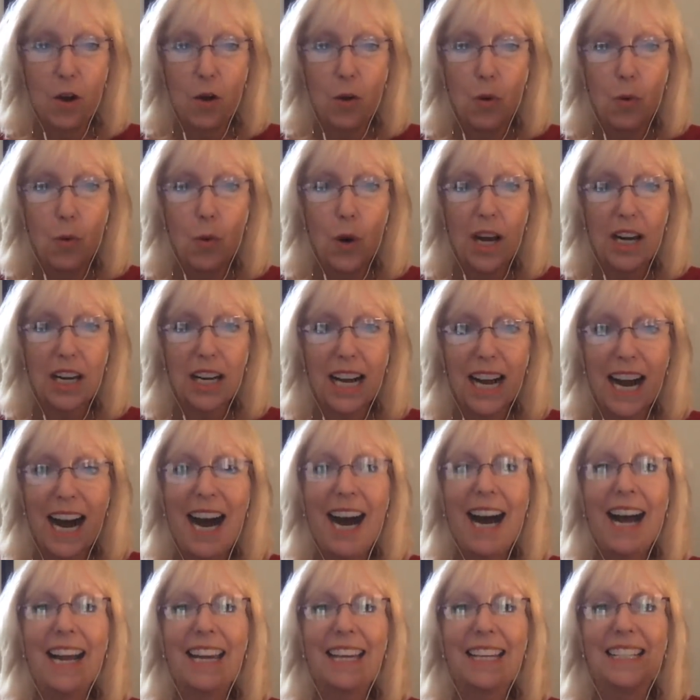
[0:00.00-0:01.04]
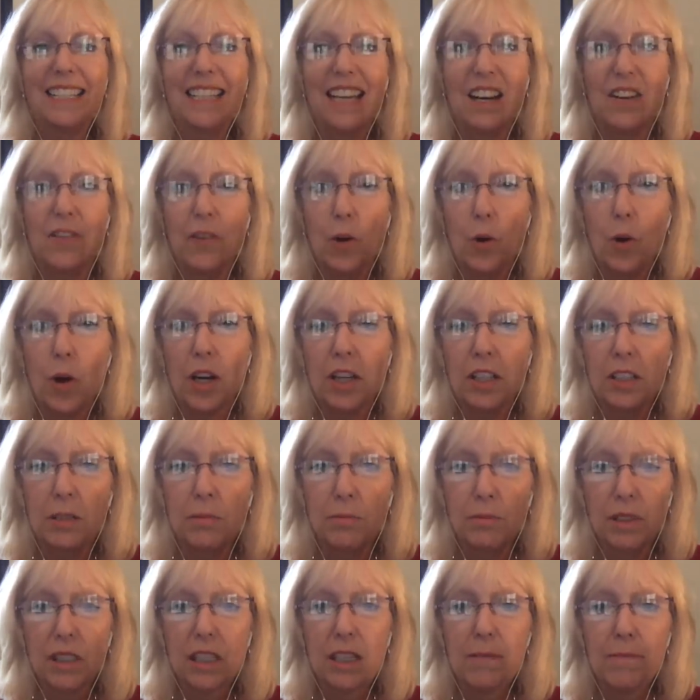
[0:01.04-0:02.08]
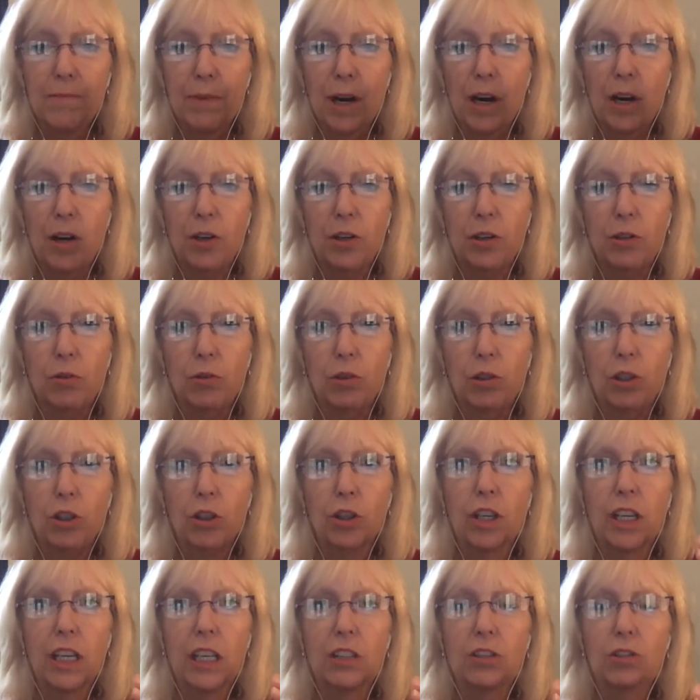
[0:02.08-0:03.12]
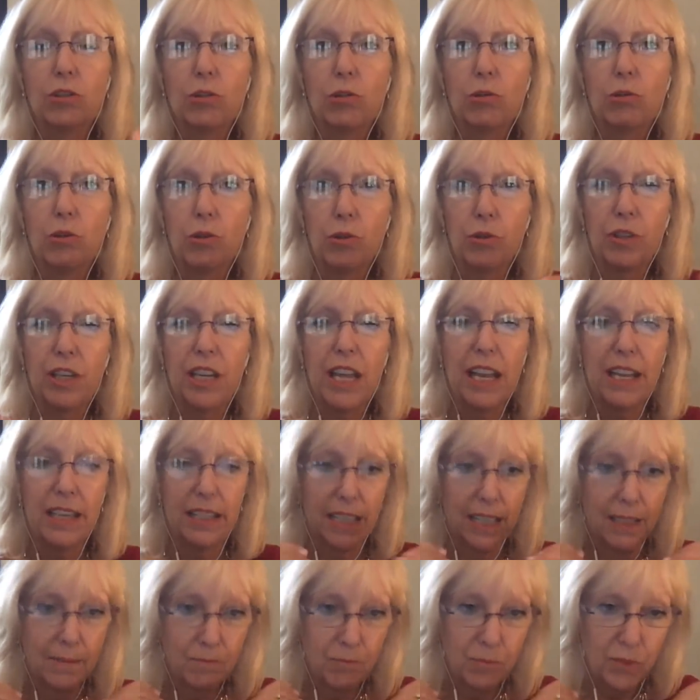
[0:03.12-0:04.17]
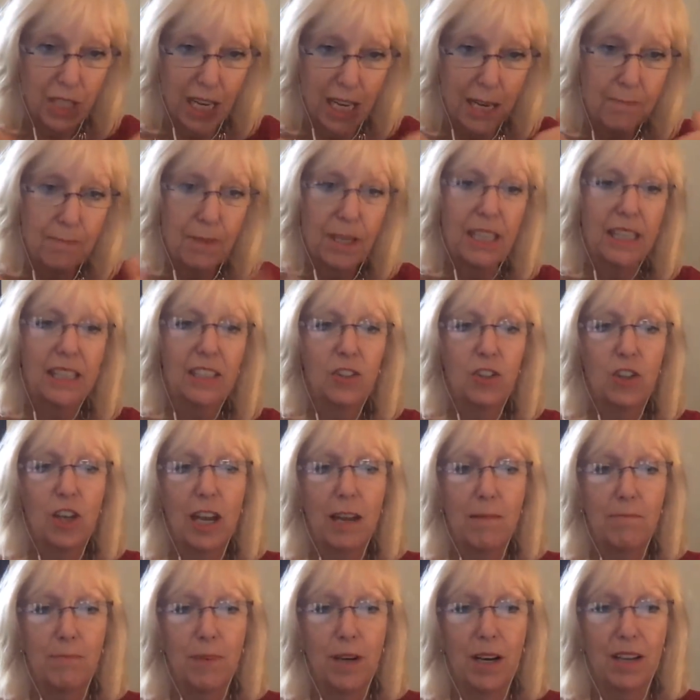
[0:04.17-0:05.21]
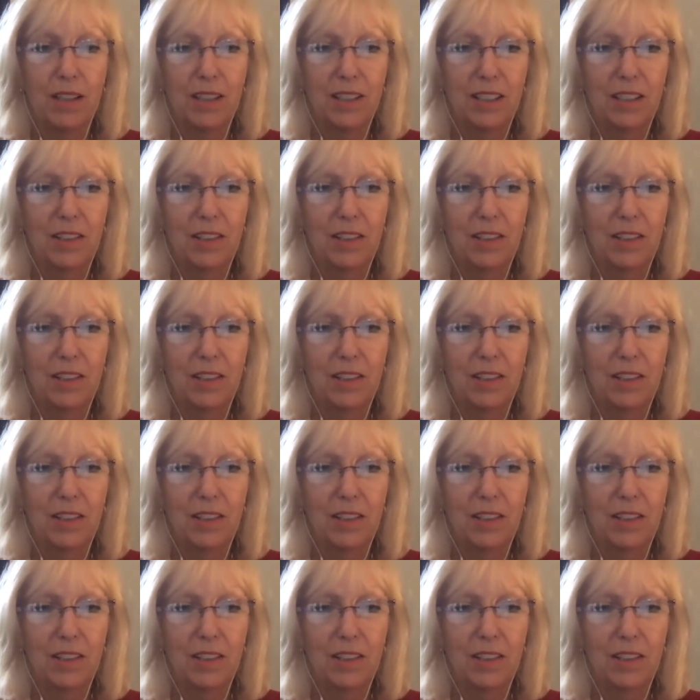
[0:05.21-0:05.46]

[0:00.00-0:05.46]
What kind of quantum leap are you looking to create? Type it in the chat box.